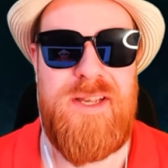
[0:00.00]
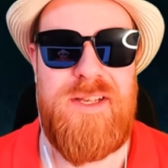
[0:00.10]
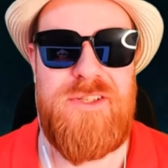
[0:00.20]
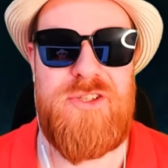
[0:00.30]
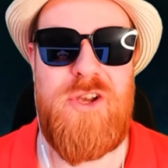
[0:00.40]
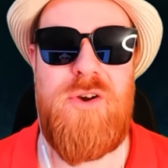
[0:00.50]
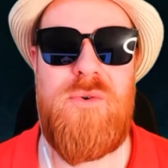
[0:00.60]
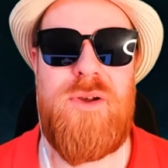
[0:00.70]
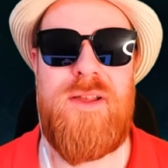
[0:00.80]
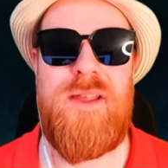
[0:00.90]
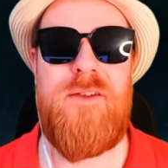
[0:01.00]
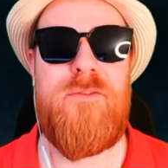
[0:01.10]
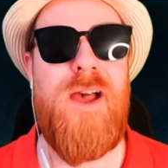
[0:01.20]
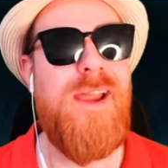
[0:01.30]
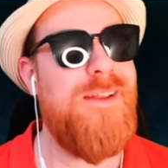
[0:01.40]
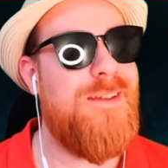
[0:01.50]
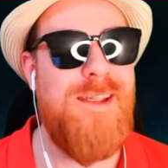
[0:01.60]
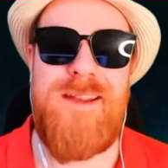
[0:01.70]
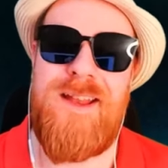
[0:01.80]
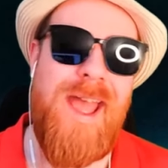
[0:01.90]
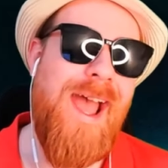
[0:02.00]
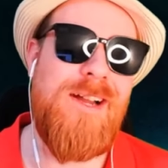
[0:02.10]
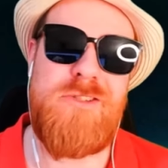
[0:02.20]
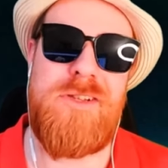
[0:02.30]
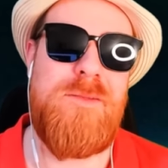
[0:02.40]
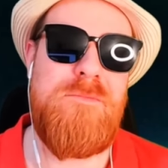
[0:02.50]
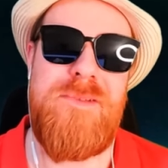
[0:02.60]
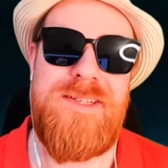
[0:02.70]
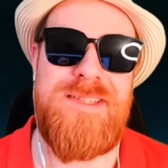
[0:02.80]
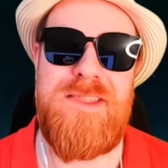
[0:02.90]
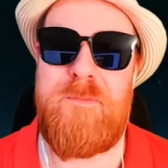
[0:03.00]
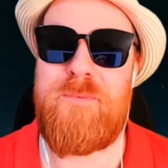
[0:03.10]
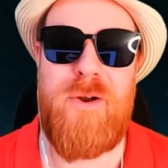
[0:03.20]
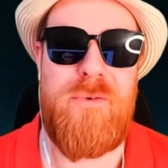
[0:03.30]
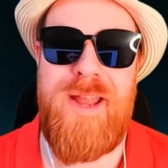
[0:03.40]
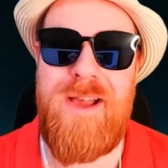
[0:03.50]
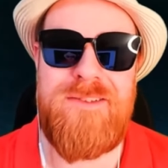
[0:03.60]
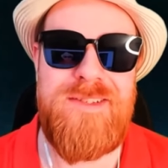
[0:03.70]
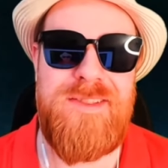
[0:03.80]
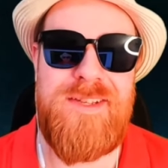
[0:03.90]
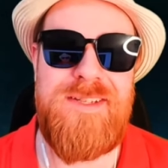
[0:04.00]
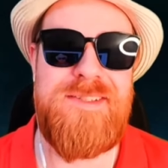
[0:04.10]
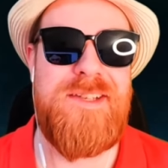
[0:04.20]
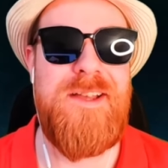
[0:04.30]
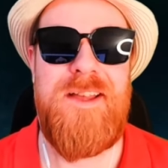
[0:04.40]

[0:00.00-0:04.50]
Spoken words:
So if I did actually miss the pronouns in this,